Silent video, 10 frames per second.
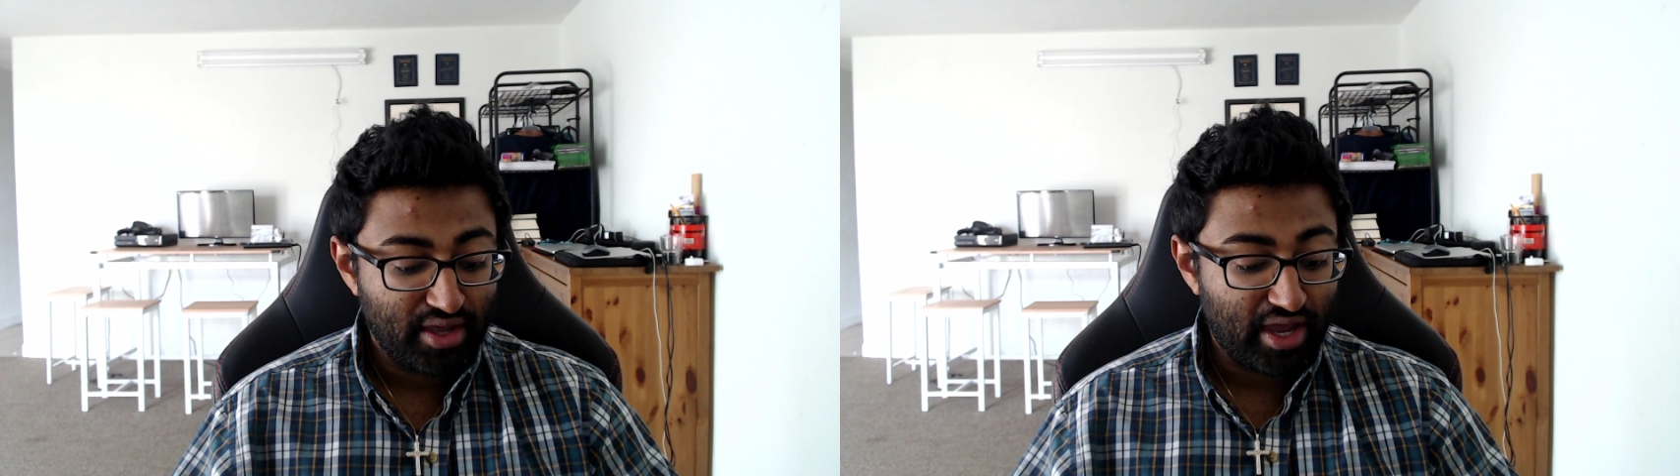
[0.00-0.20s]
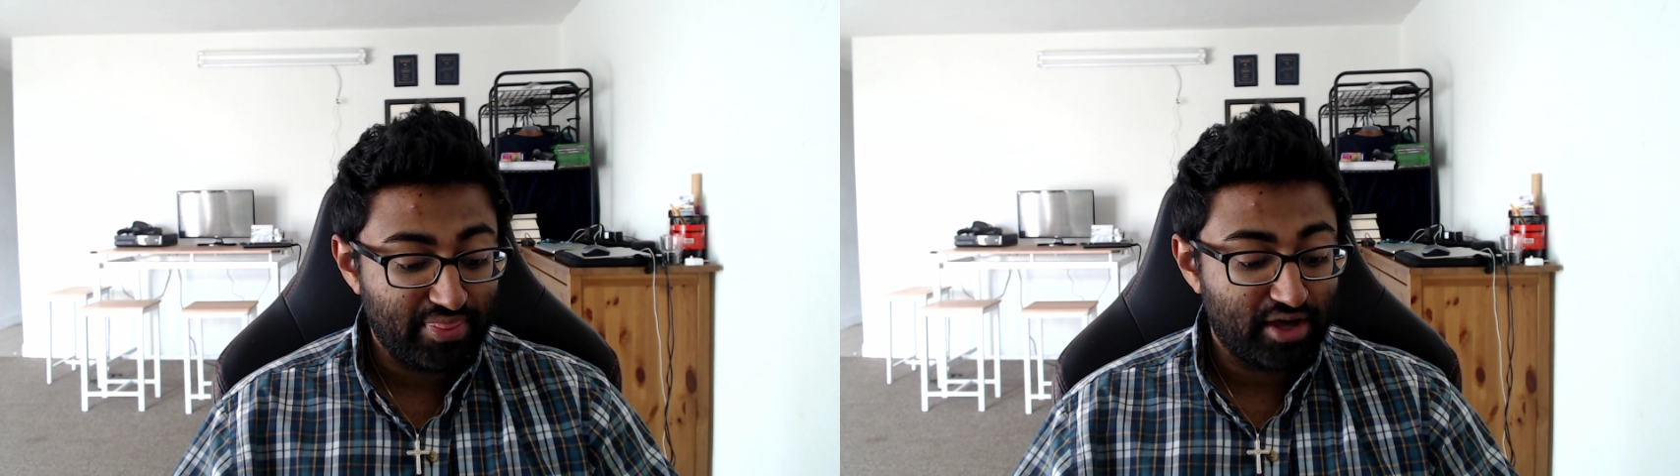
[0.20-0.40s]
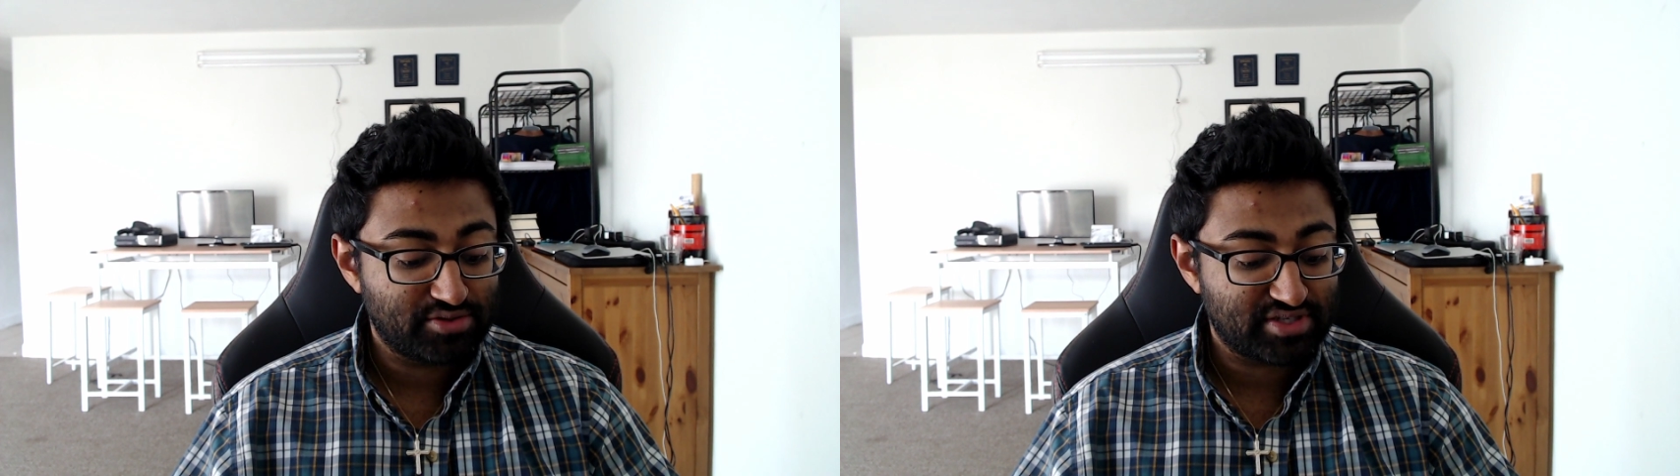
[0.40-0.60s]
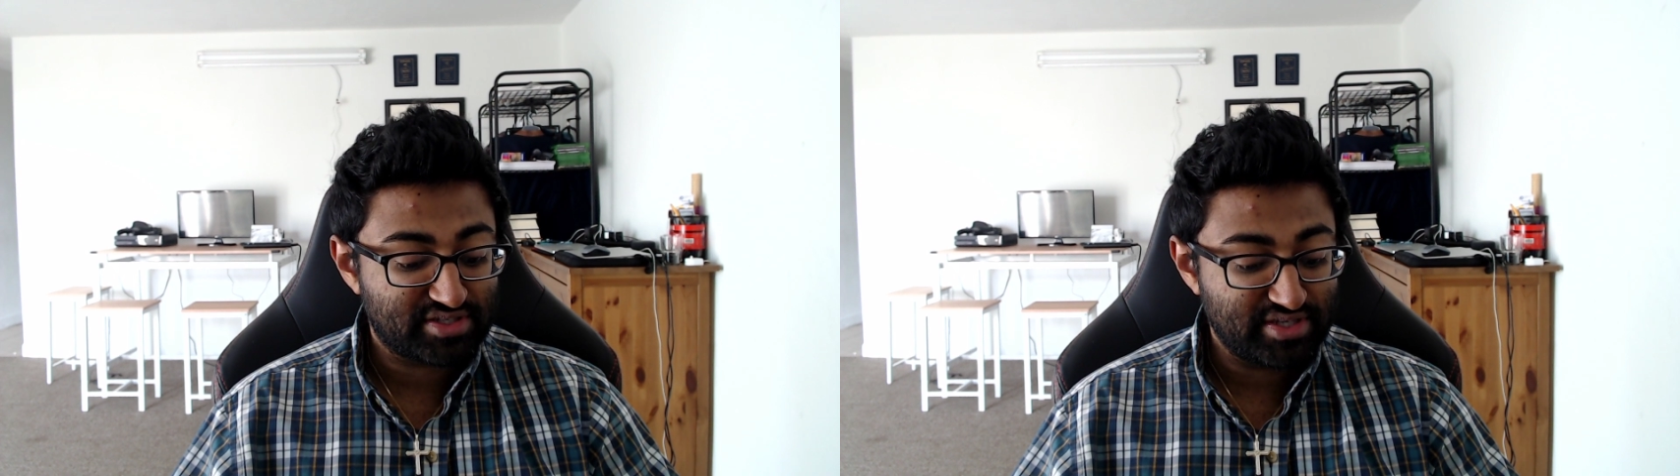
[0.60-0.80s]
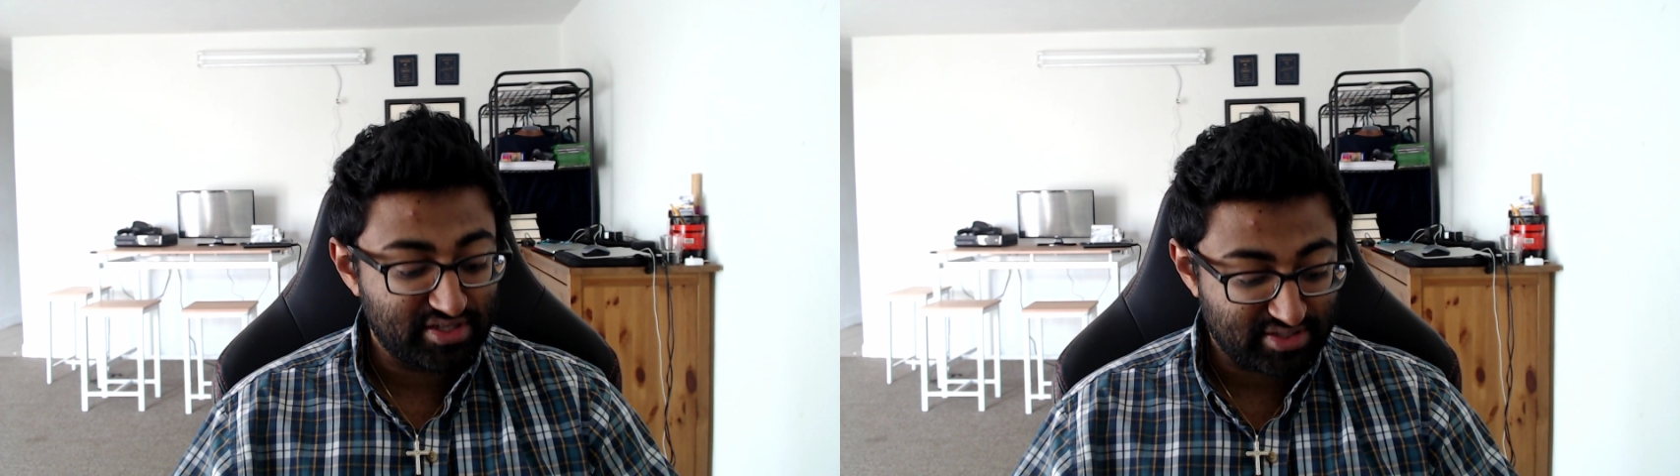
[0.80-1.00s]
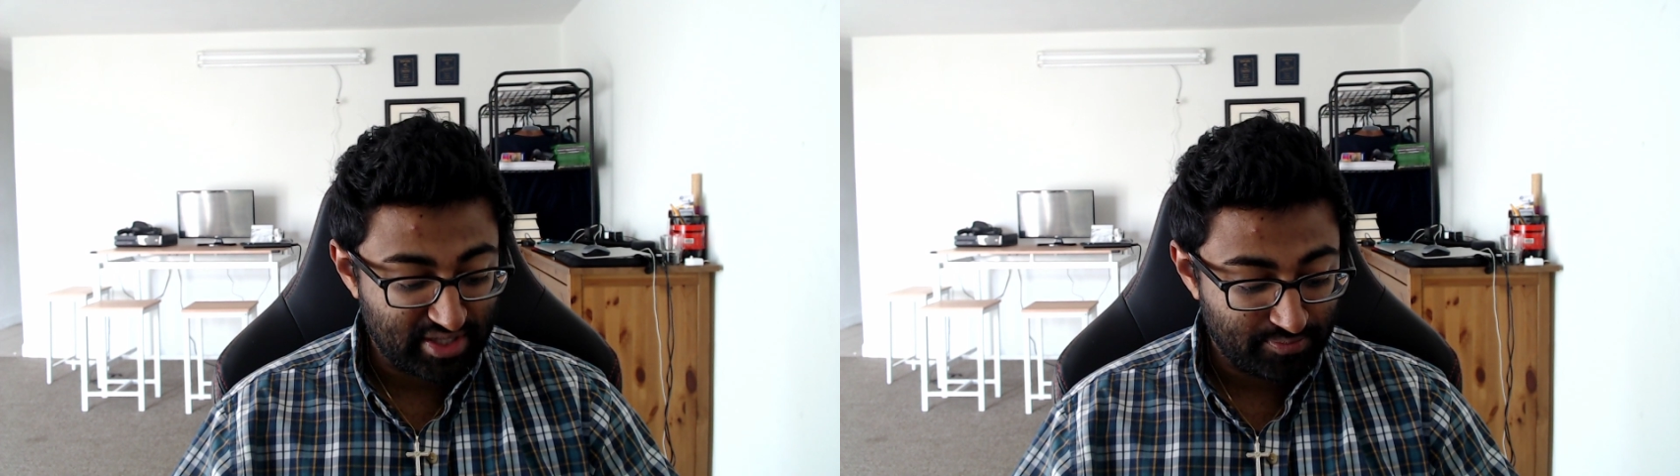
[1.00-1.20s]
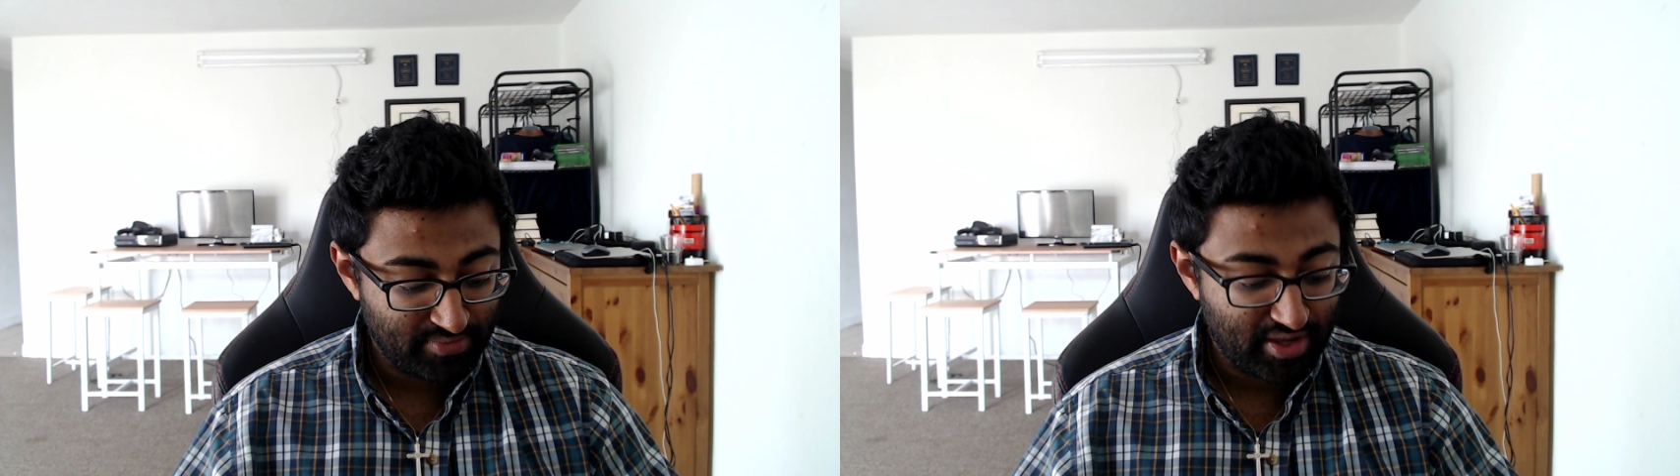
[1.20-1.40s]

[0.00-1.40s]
and thou succeedest them,